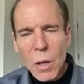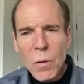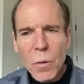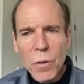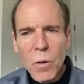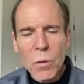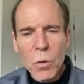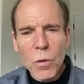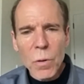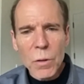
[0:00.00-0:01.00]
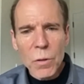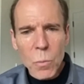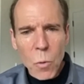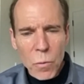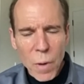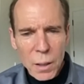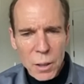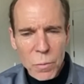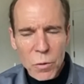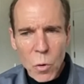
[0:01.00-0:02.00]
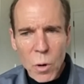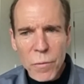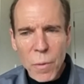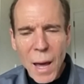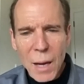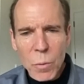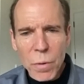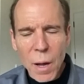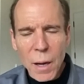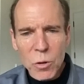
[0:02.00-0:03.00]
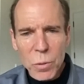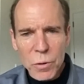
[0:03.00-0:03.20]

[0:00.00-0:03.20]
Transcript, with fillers: So there are certain nutrients you more readily absorb from animal products,